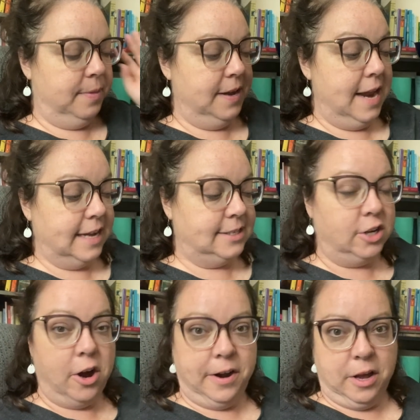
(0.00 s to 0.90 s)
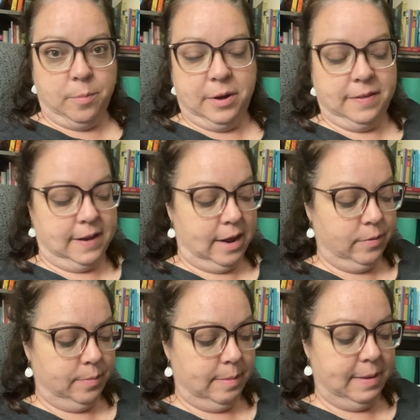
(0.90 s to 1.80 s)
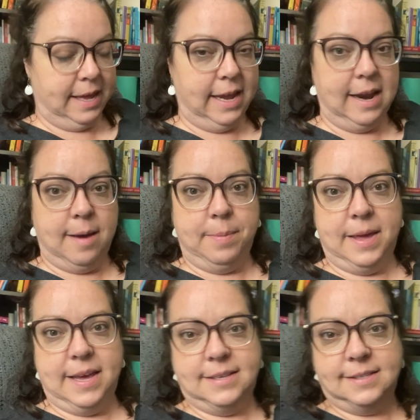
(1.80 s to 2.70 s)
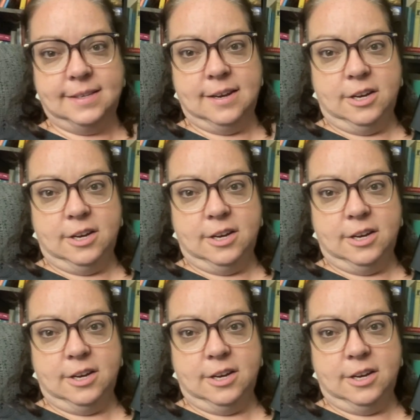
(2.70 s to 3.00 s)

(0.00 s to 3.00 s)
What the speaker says: The next audiobook that I will be picking up is